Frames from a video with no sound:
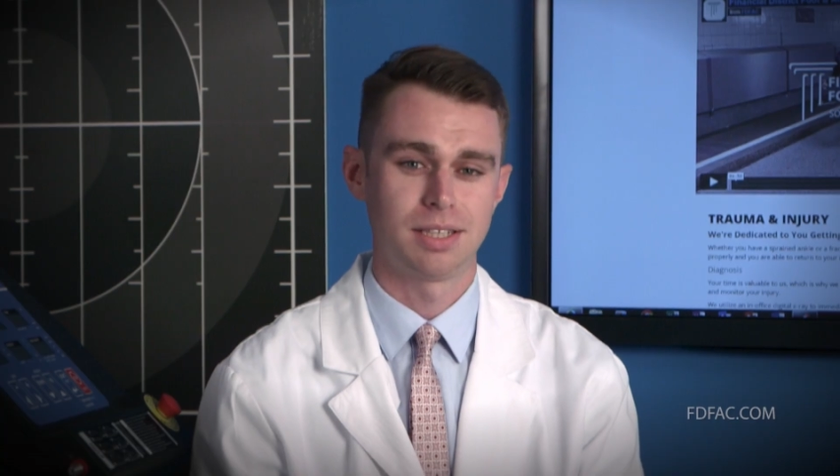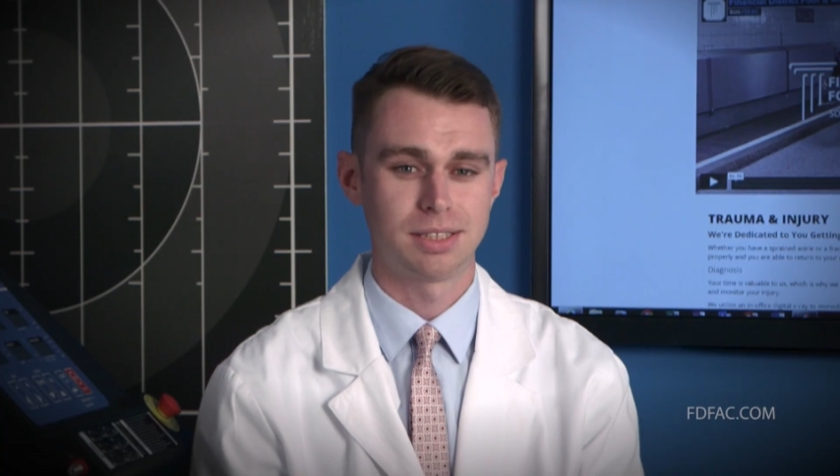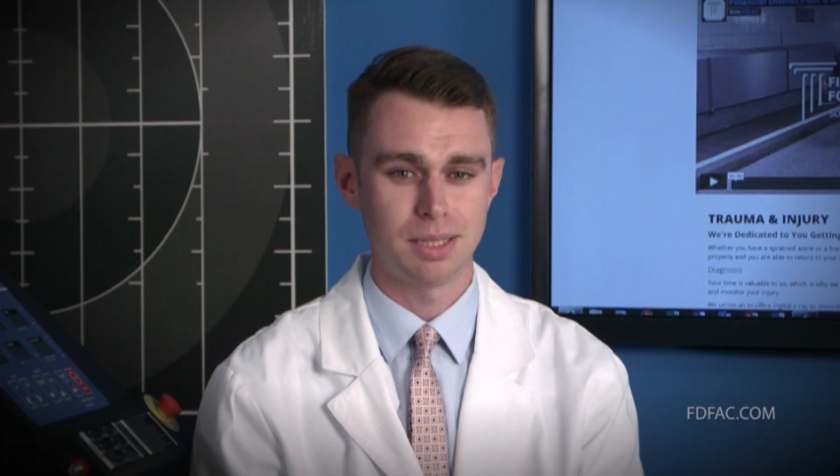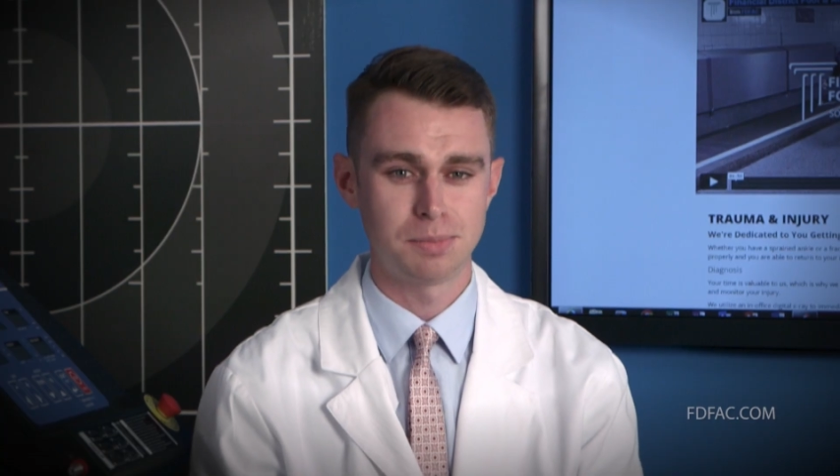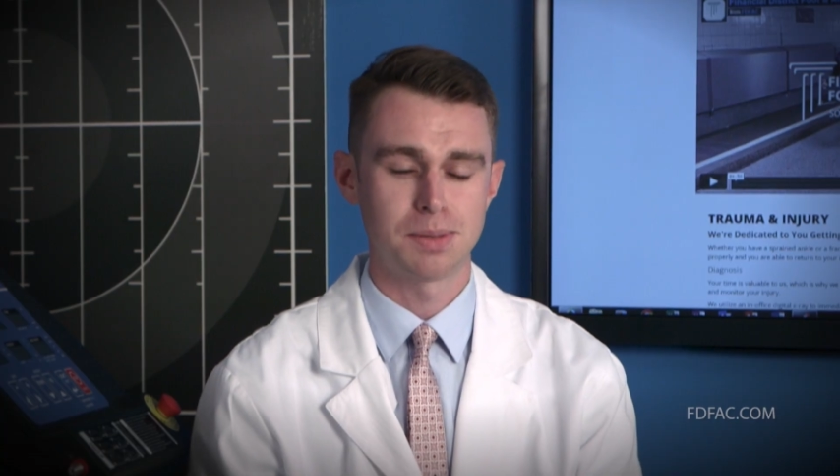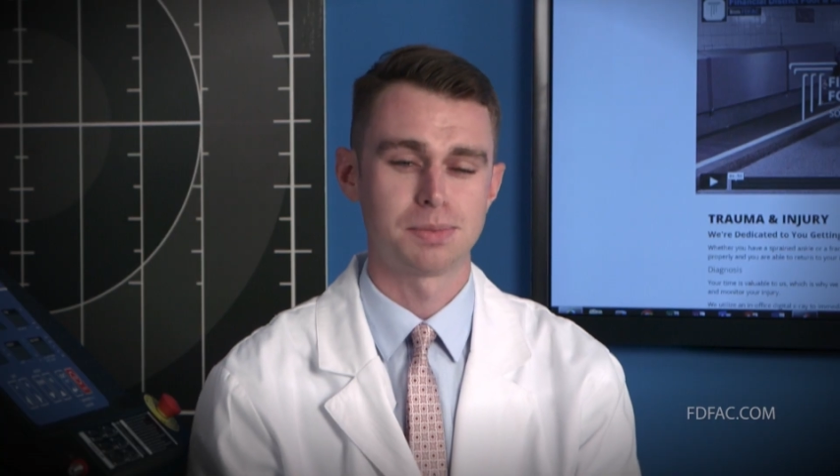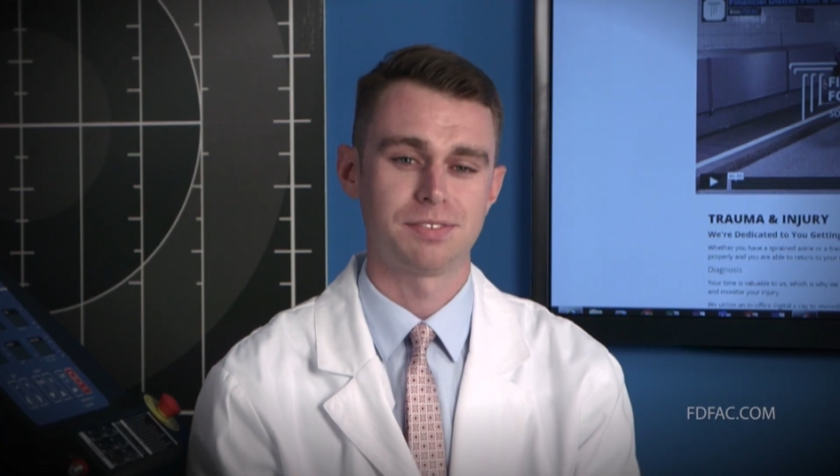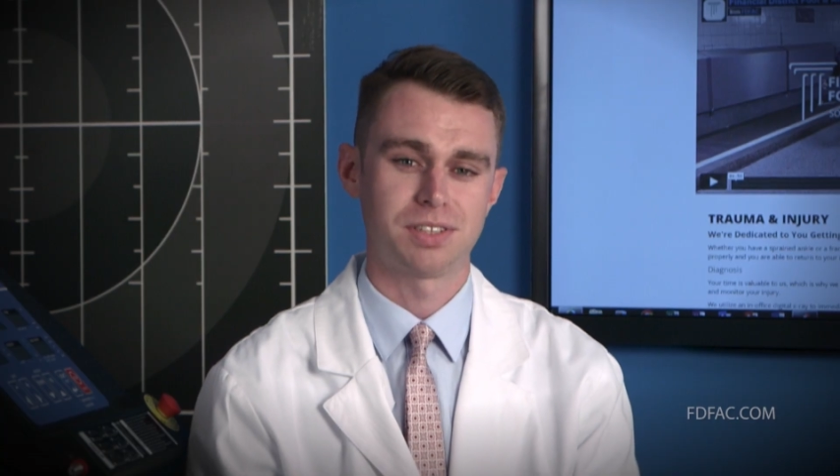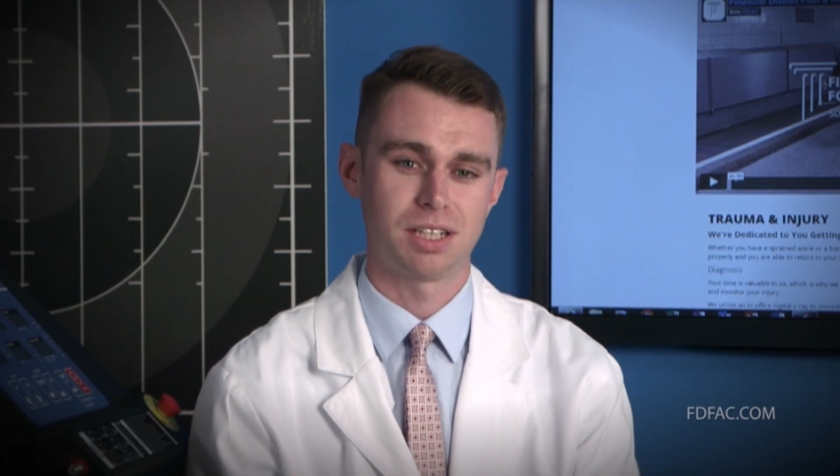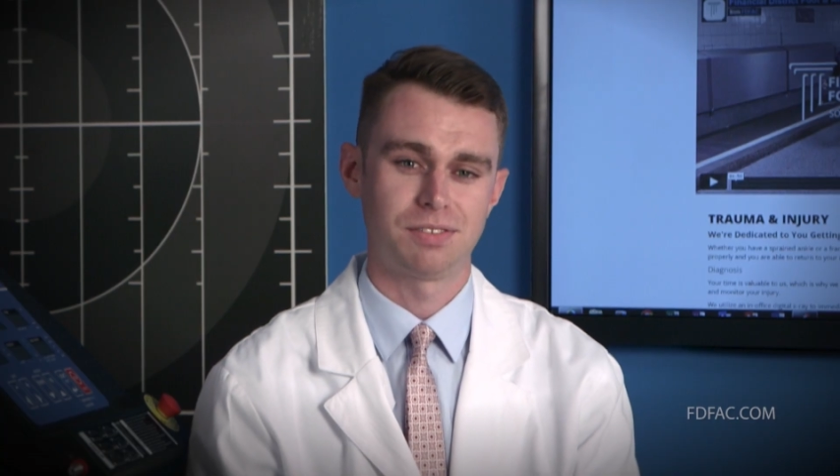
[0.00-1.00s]
Symptoms
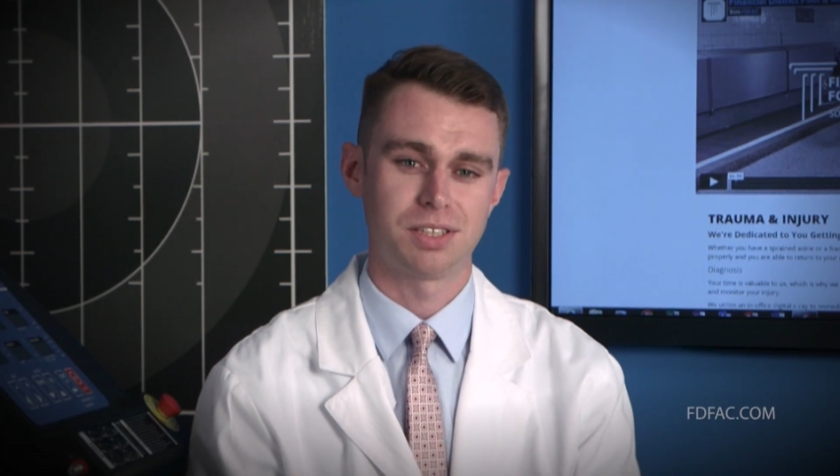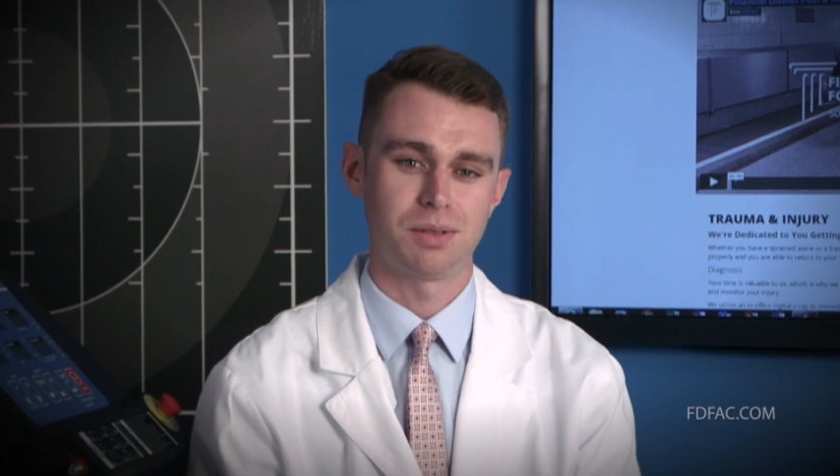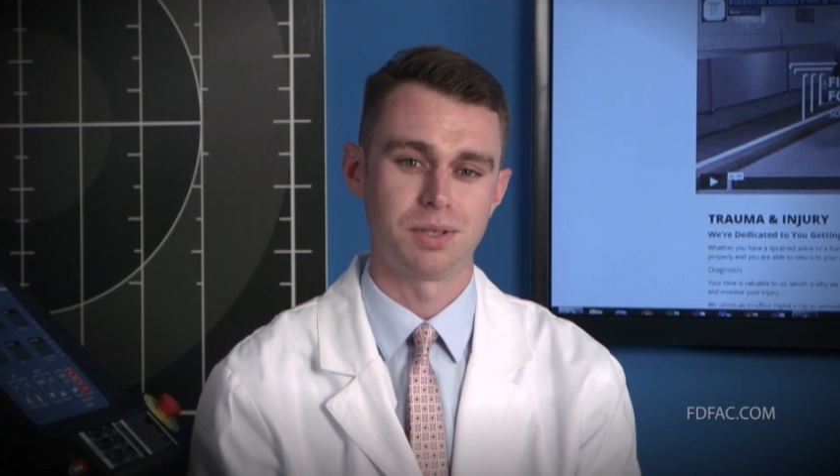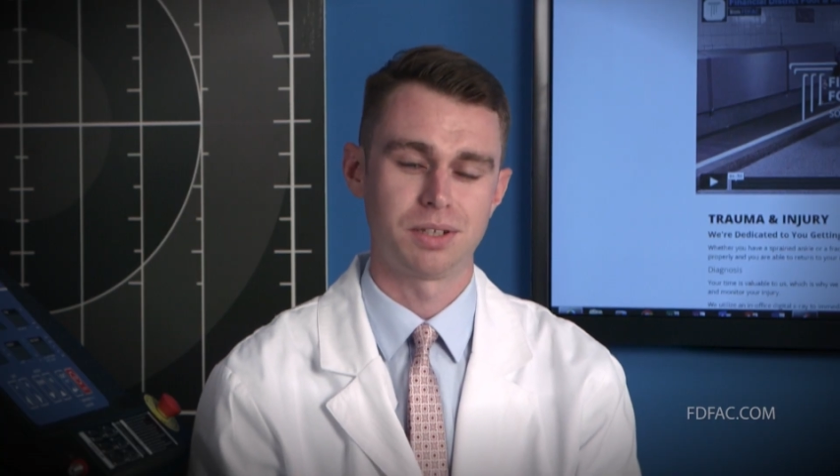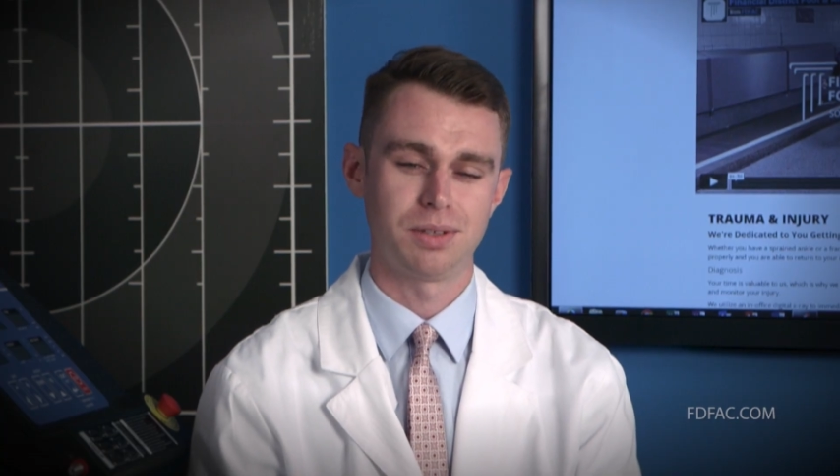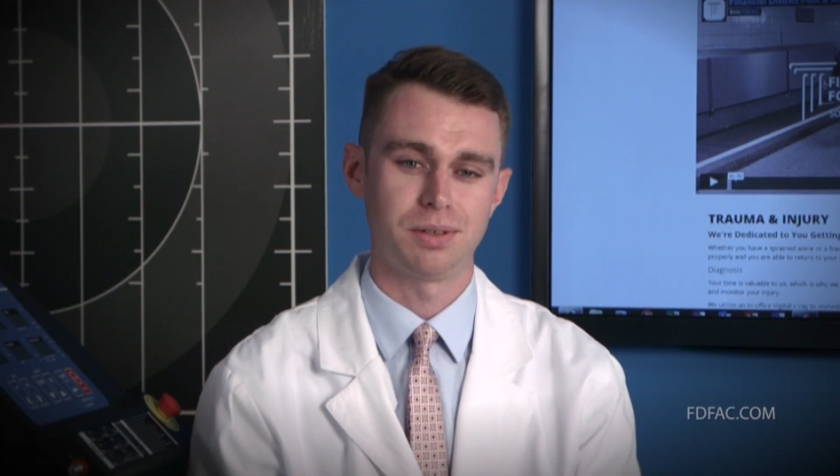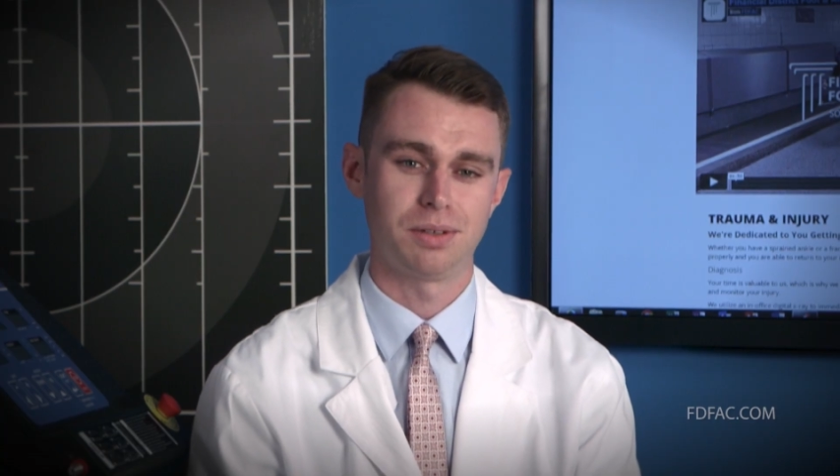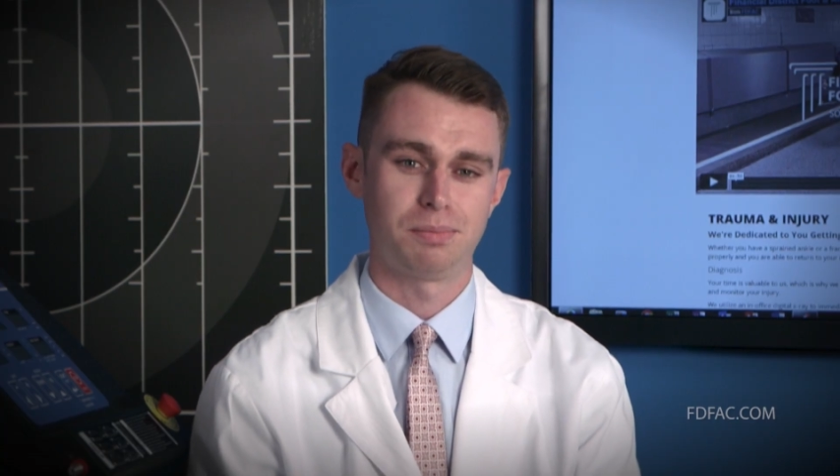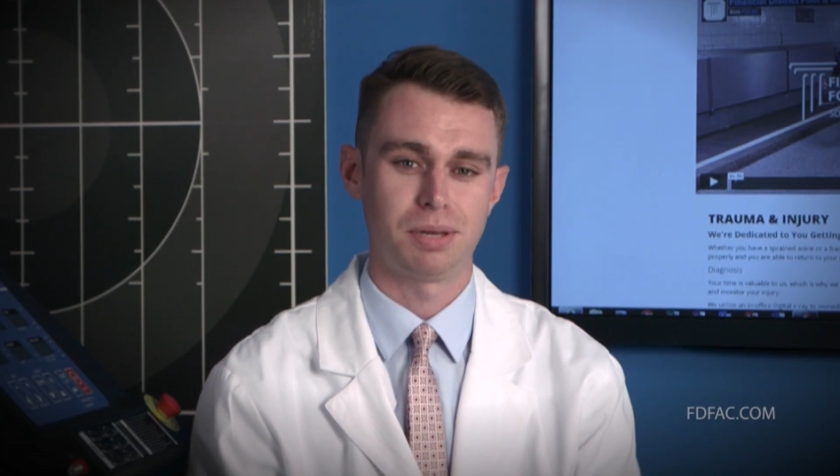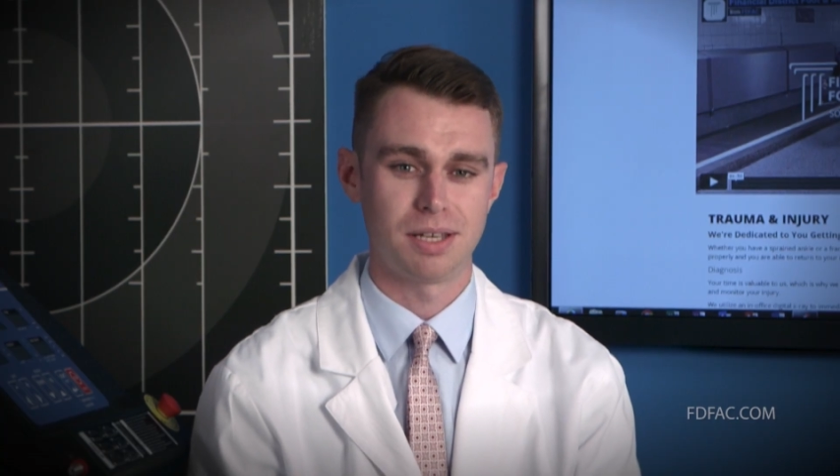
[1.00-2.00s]
of turf toe
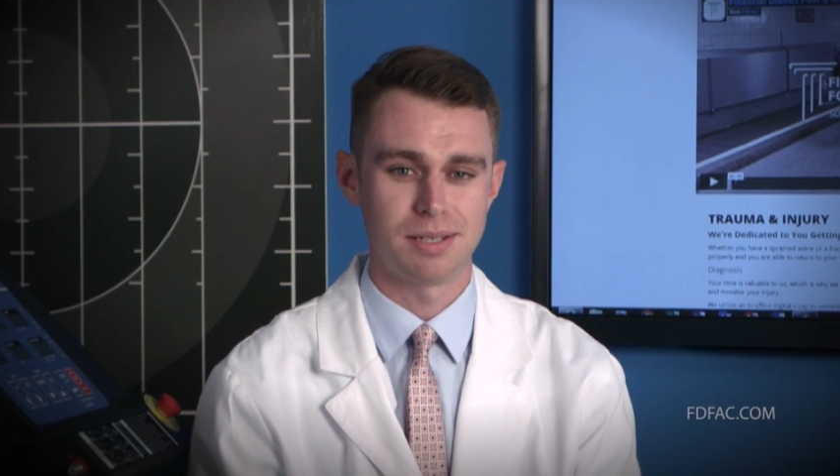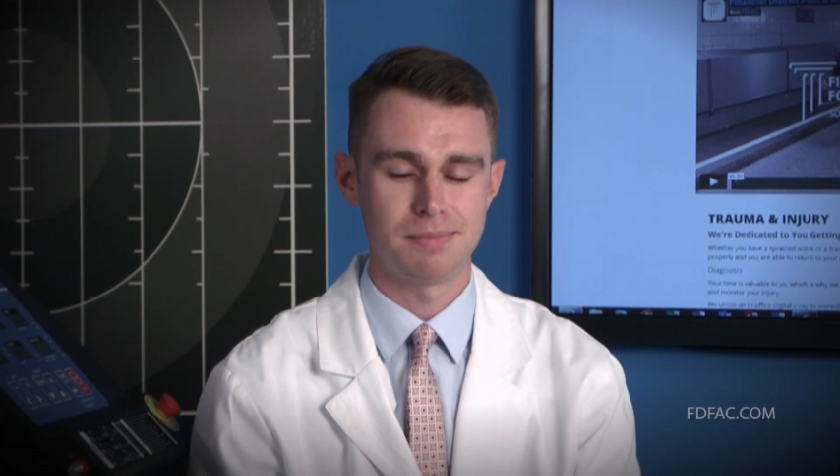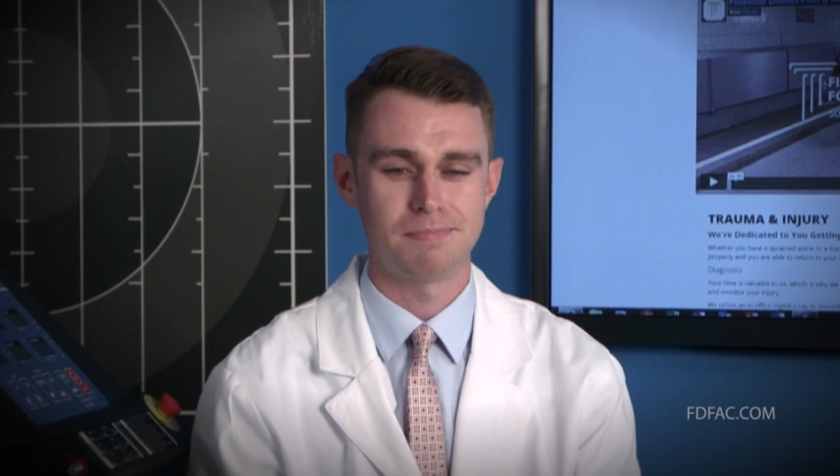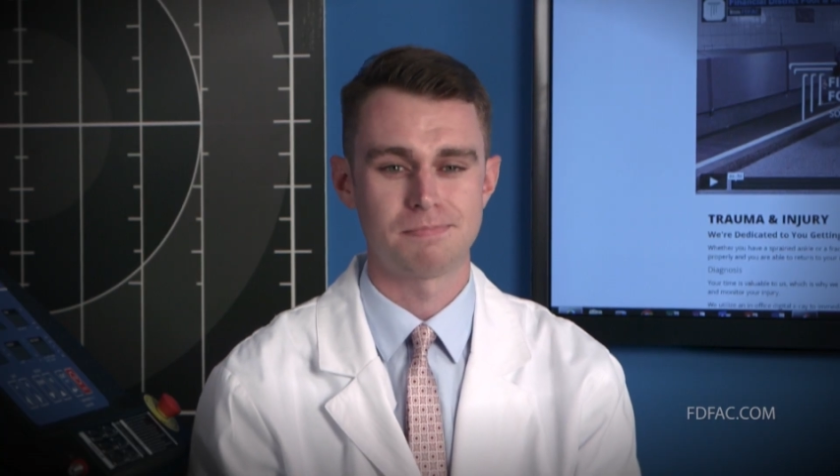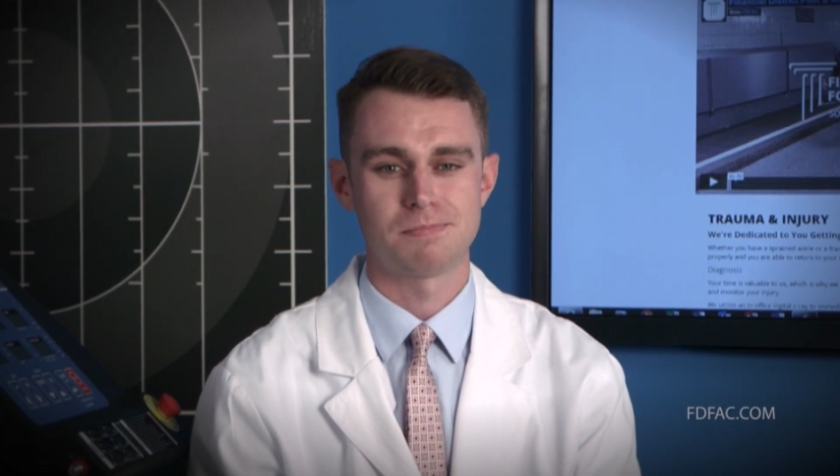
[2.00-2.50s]
include pain,